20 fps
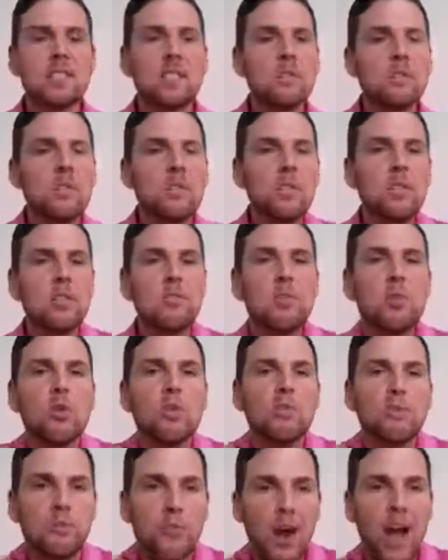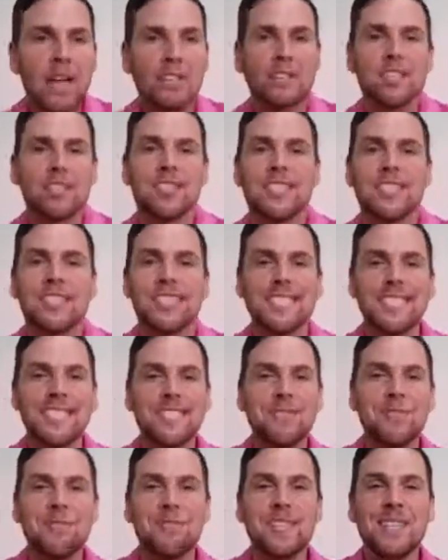be a little more fresh. It's
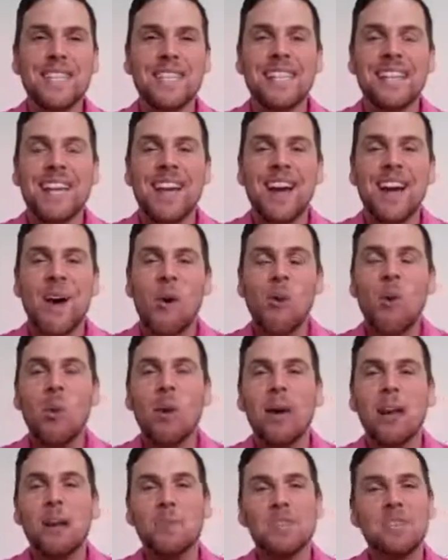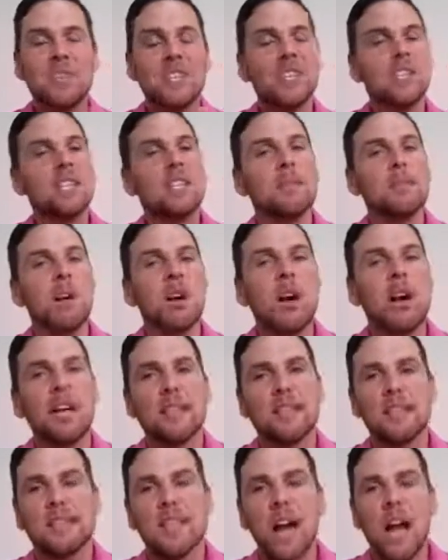going to be what I'm thinking about
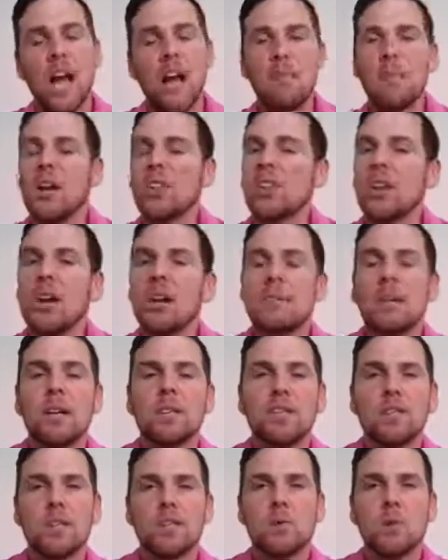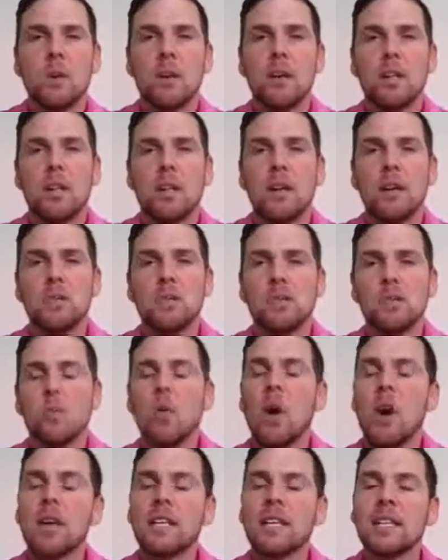at the time. I thought about this while I was
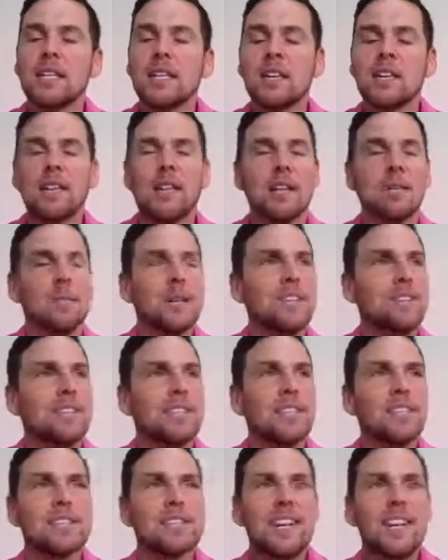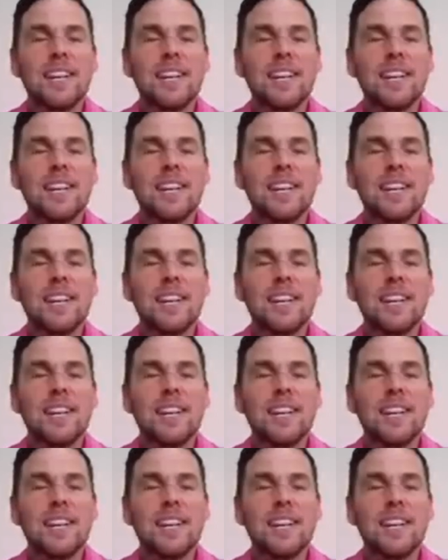walking. I thought about this